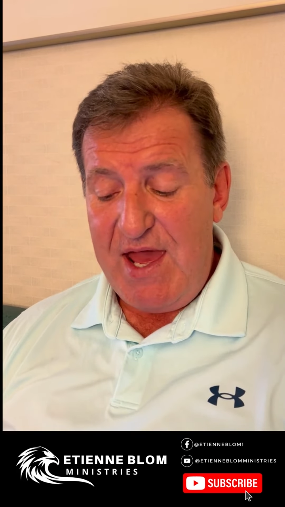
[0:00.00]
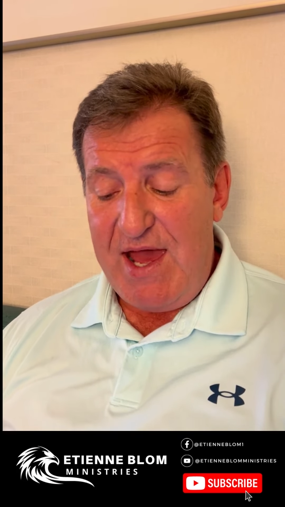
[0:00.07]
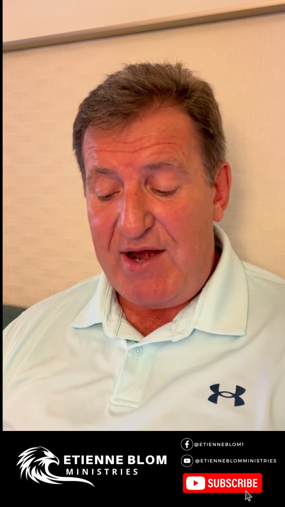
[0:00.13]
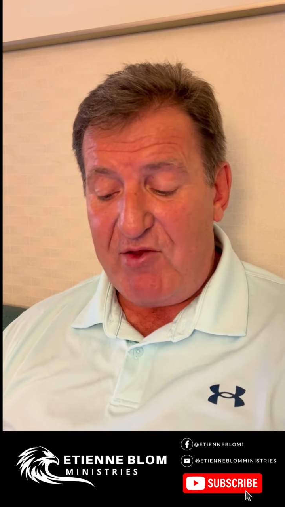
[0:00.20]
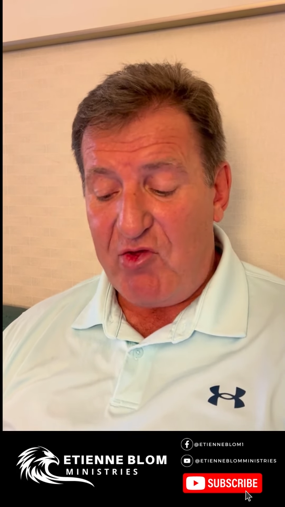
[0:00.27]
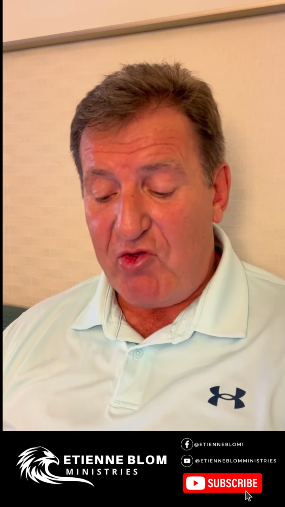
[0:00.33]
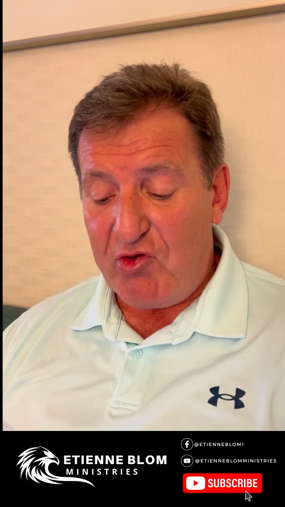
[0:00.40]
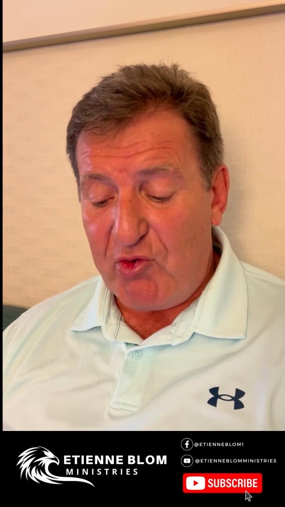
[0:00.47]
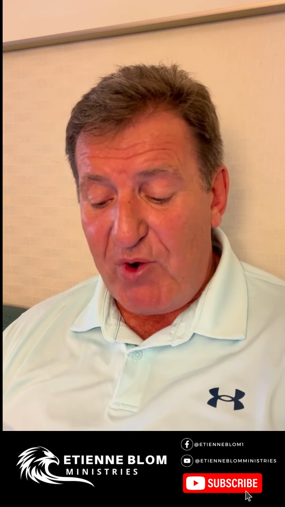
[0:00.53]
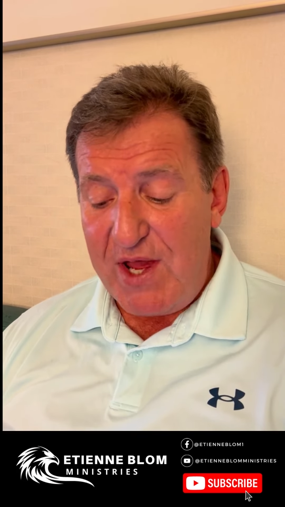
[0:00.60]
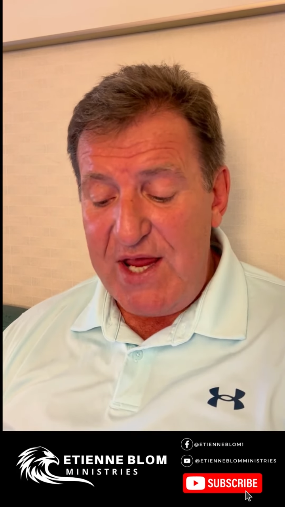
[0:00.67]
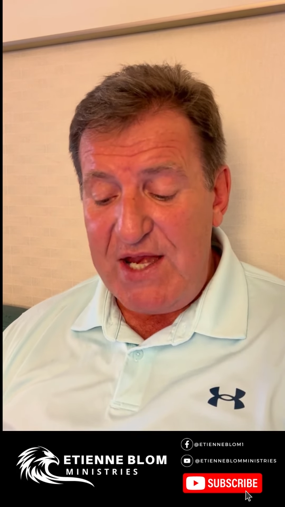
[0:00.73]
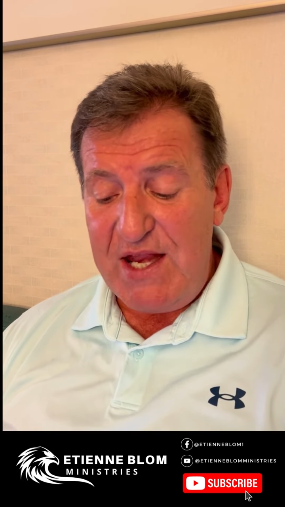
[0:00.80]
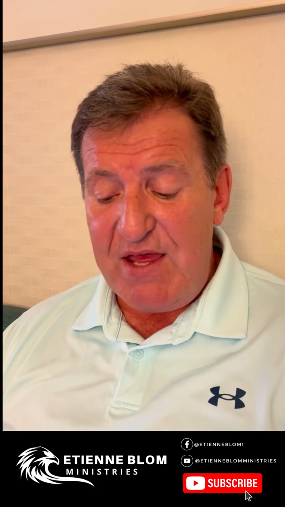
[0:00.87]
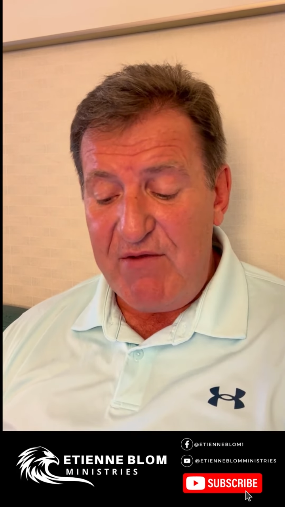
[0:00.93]
and
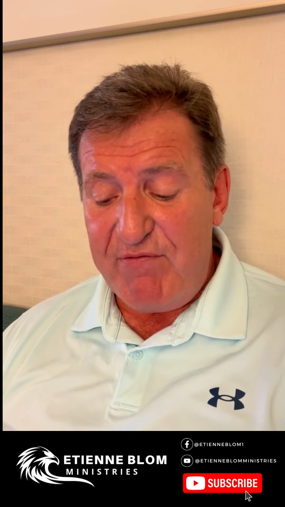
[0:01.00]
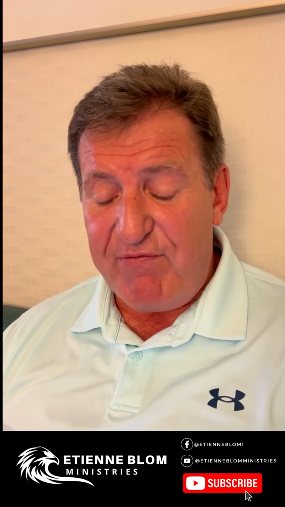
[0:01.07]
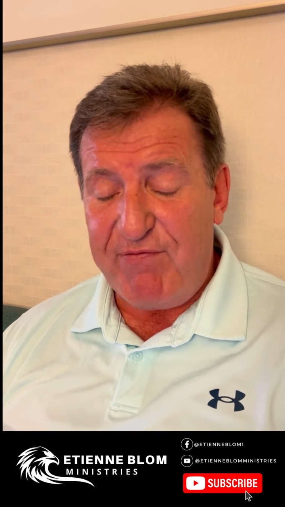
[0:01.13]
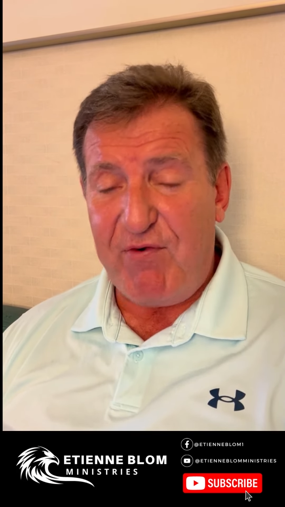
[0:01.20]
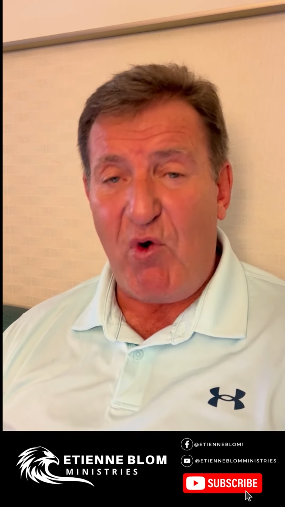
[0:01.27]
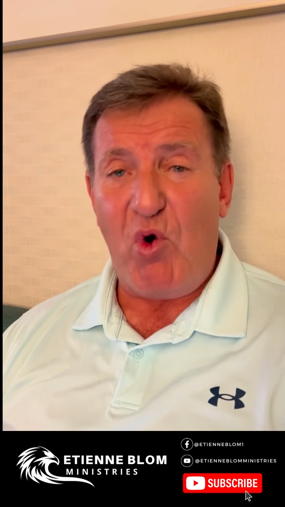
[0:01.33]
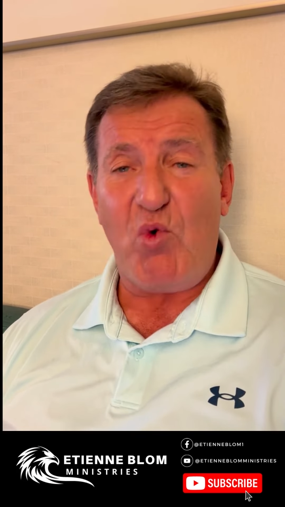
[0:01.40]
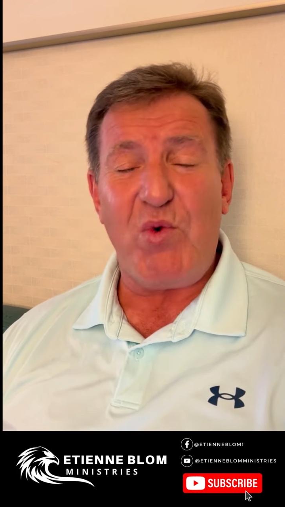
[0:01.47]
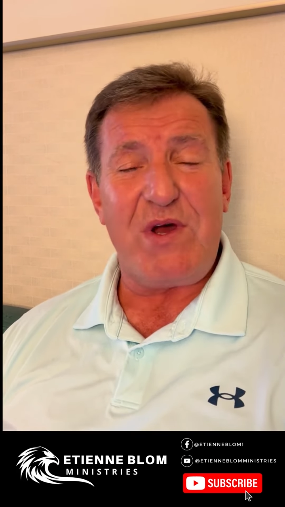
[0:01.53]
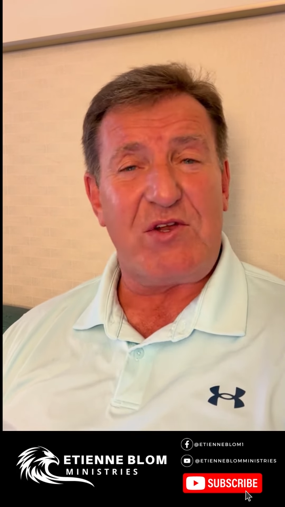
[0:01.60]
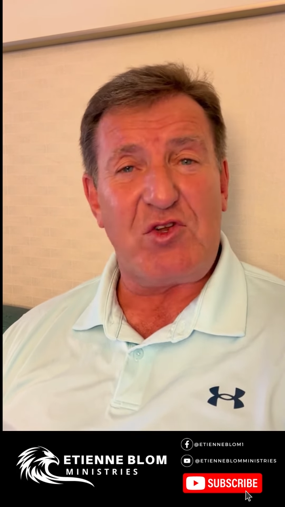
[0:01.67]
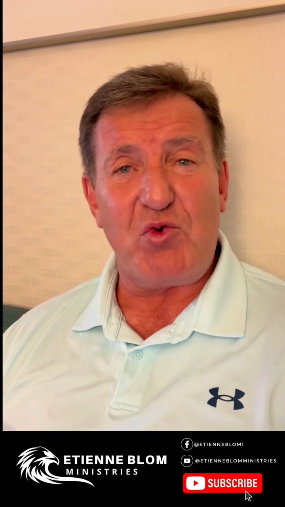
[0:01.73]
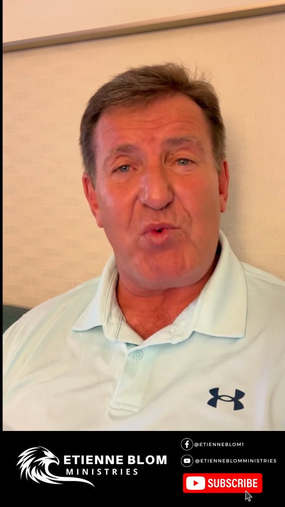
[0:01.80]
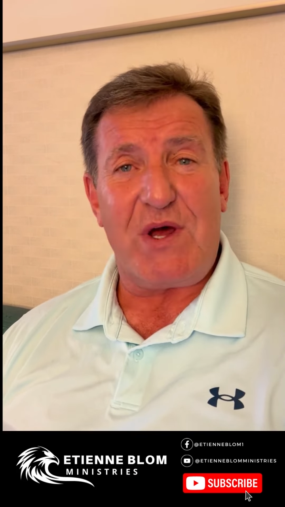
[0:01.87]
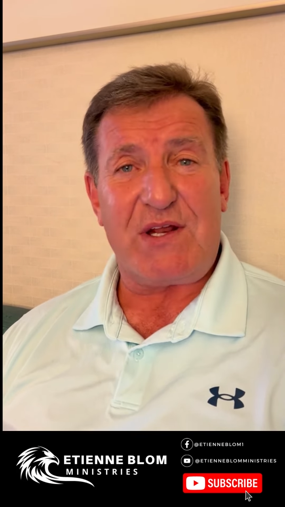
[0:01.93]
straining
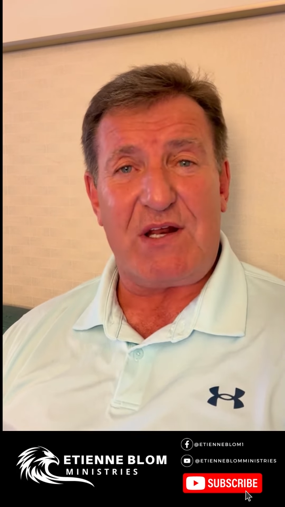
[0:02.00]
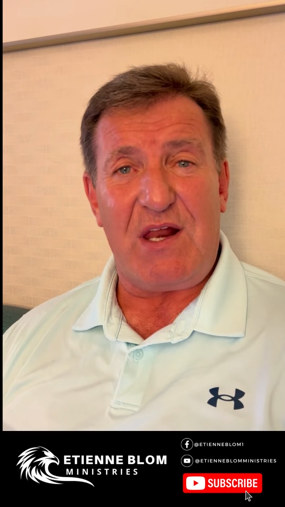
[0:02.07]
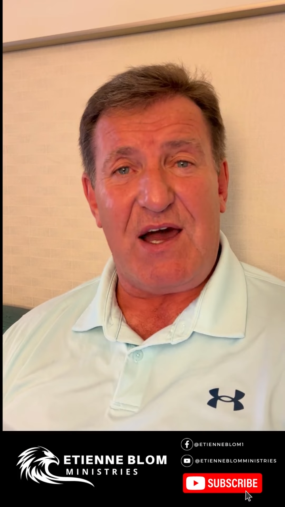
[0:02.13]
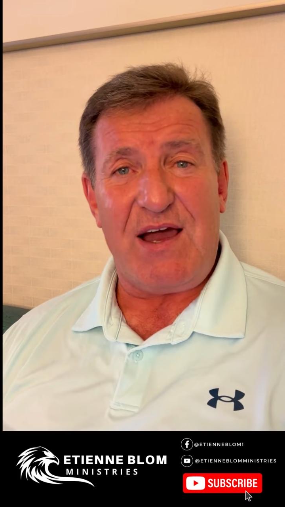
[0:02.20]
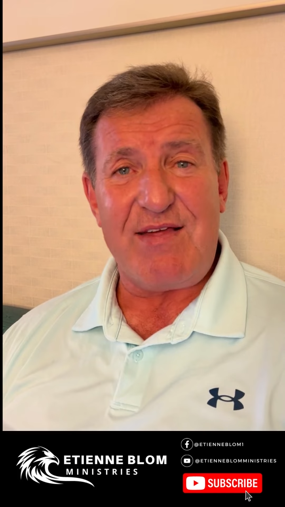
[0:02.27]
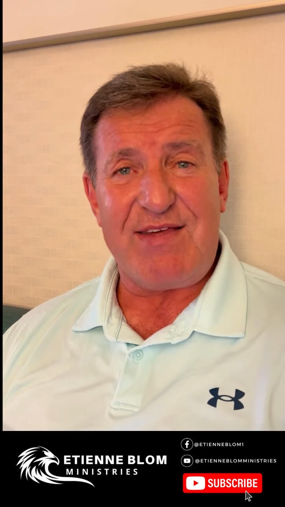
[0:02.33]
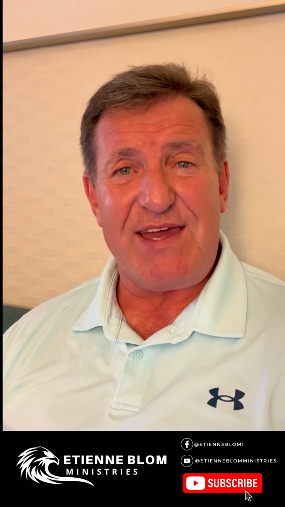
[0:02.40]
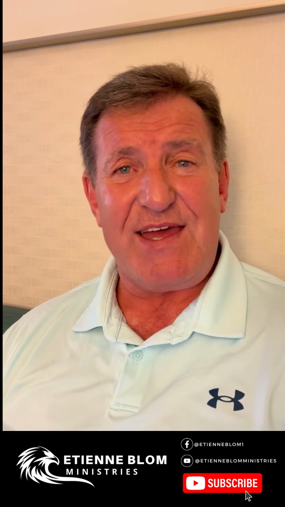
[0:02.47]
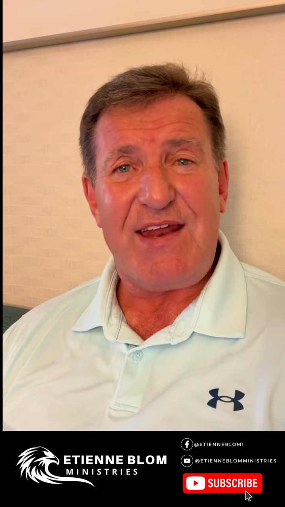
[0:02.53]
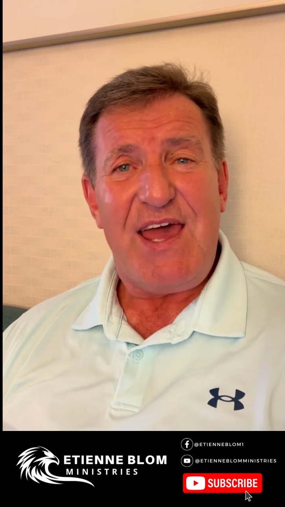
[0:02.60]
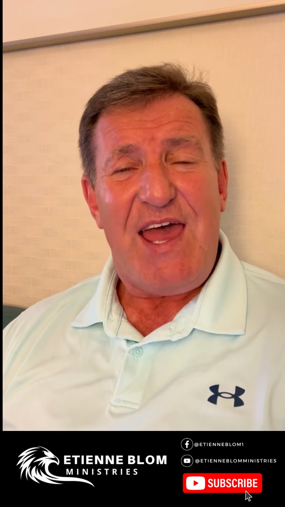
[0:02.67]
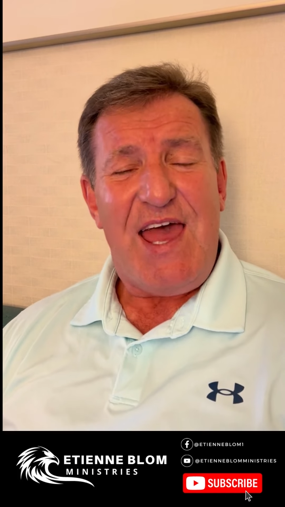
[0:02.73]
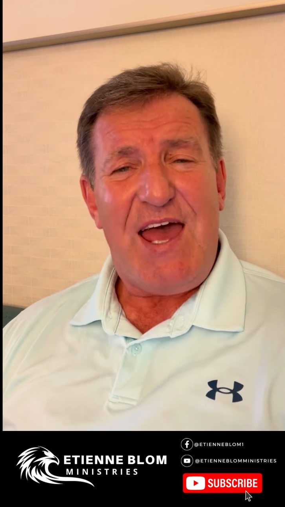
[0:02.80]
forward to what lies ahead.